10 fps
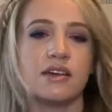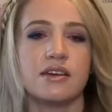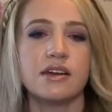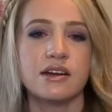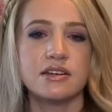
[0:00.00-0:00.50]

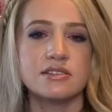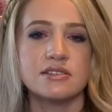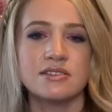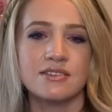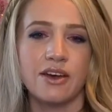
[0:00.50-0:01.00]
years,
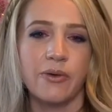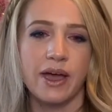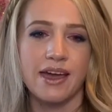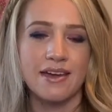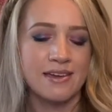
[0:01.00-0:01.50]

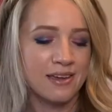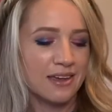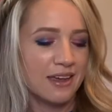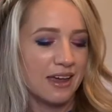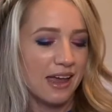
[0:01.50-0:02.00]
okay?
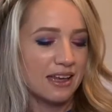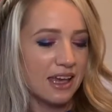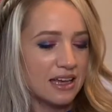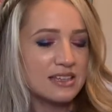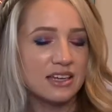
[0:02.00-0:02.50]
And
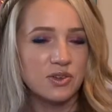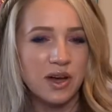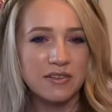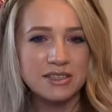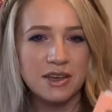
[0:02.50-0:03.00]
yes, I do
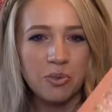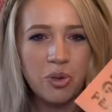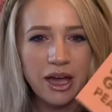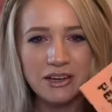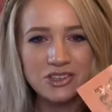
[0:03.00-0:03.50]
have some
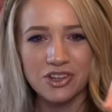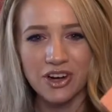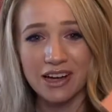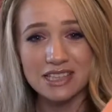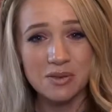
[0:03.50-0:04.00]
buyer's regret
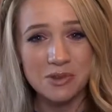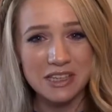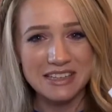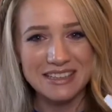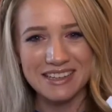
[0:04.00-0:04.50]
on some of
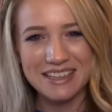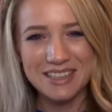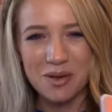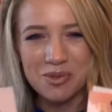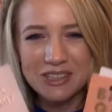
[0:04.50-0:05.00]
these, and I
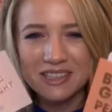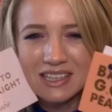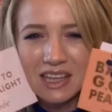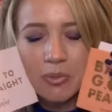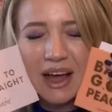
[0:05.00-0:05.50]
stopped purchasing
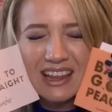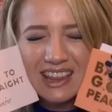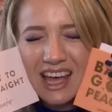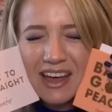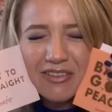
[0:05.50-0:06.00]
them, but I
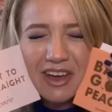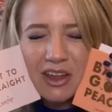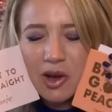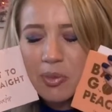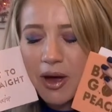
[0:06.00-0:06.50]
love
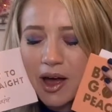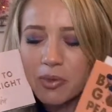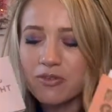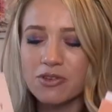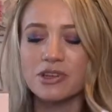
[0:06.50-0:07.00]
Colourpop.
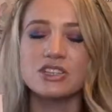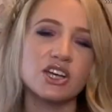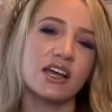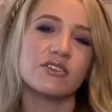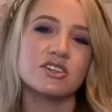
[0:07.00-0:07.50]
If you want to check
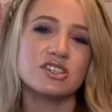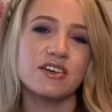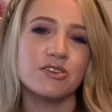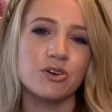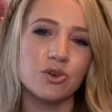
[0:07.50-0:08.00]
out their stuff,
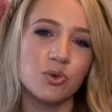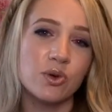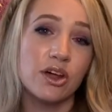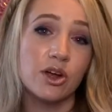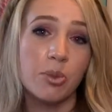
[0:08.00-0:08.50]
go to
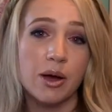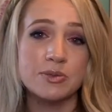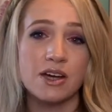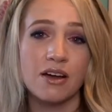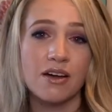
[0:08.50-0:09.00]

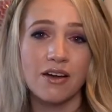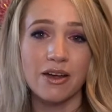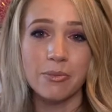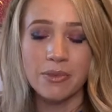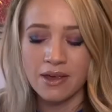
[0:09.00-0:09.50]

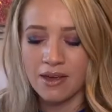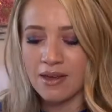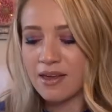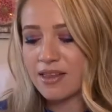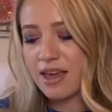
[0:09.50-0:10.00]
colourpop.com.
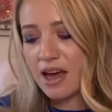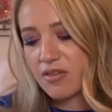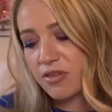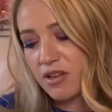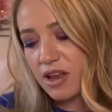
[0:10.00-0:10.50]
They have
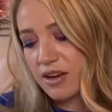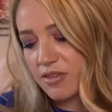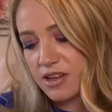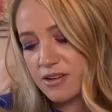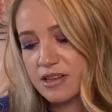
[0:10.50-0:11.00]
a lot of
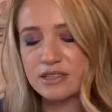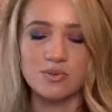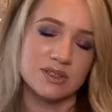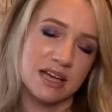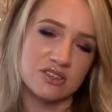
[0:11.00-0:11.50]
other things
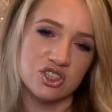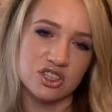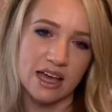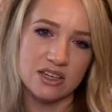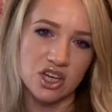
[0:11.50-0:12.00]
besides just
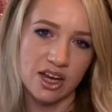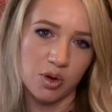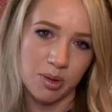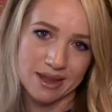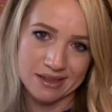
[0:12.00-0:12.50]
eyeshadow,
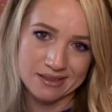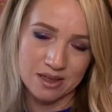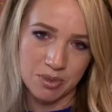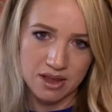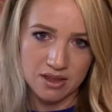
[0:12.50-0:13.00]
but that's the
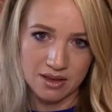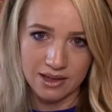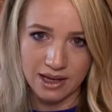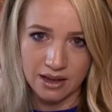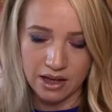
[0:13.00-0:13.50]
main thing that
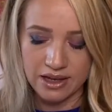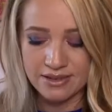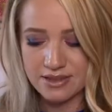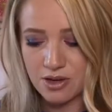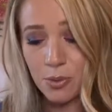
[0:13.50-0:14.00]
I like.
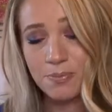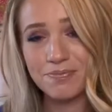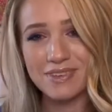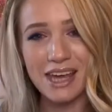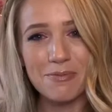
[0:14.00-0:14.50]
So
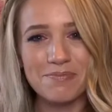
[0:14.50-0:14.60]
yeah,